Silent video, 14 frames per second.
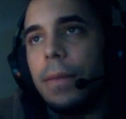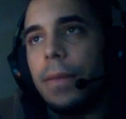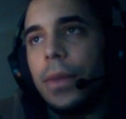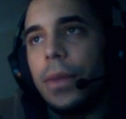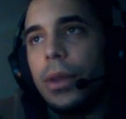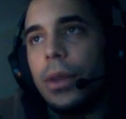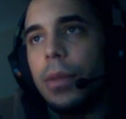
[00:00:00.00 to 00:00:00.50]

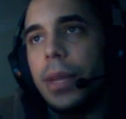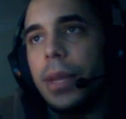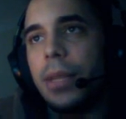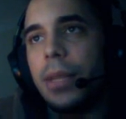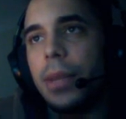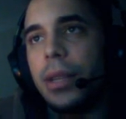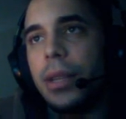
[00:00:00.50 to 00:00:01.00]
not the best
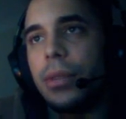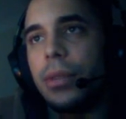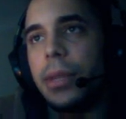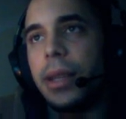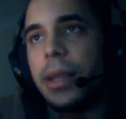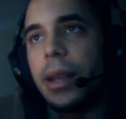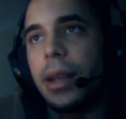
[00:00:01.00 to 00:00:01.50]
place to be
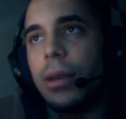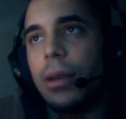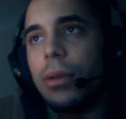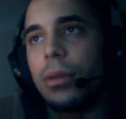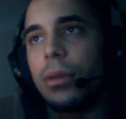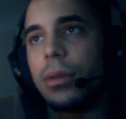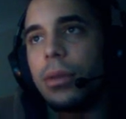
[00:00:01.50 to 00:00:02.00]
taking
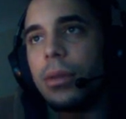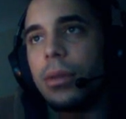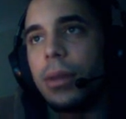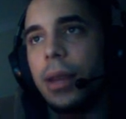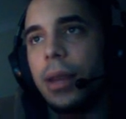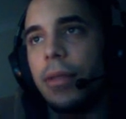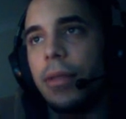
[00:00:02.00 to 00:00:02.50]
longs.
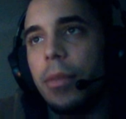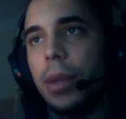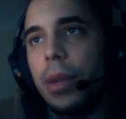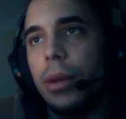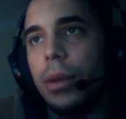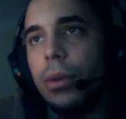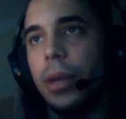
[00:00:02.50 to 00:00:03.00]
Anything
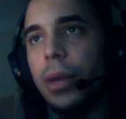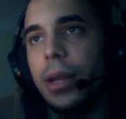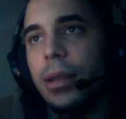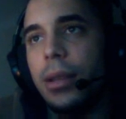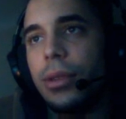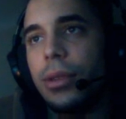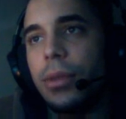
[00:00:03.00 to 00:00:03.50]
below this,
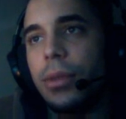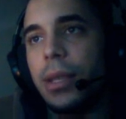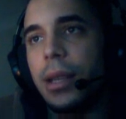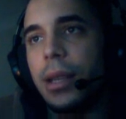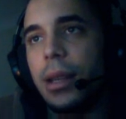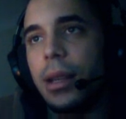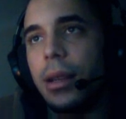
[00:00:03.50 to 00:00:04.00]
I should be
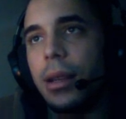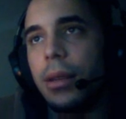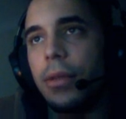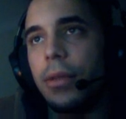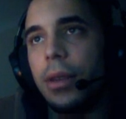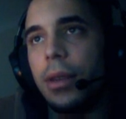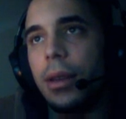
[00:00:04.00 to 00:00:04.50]
taking,
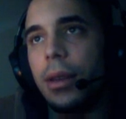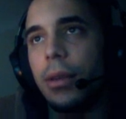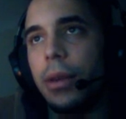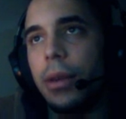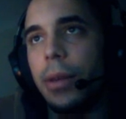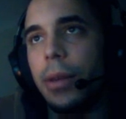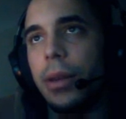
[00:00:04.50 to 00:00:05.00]
anything around
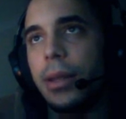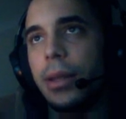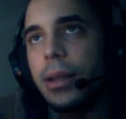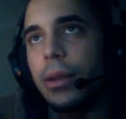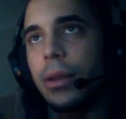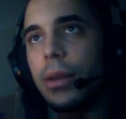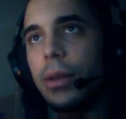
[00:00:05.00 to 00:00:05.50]
about this
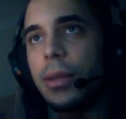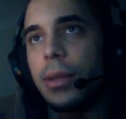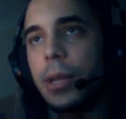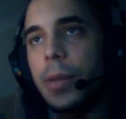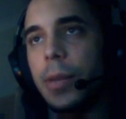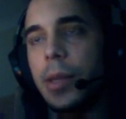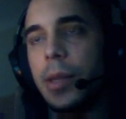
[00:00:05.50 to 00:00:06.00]
area, I want to
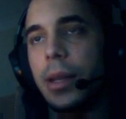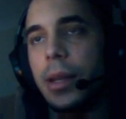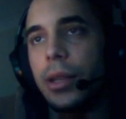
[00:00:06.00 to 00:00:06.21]
be taking